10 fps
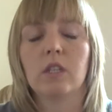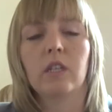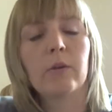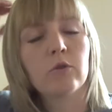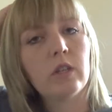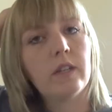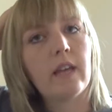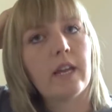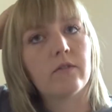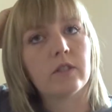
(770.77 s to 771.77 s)
and I was only
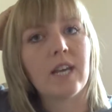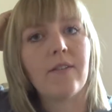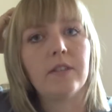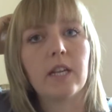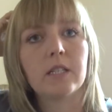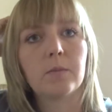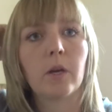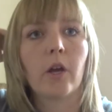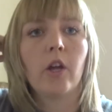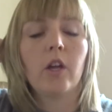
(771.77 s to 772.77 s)
in then for 7 days,
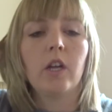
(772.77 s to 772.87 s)
but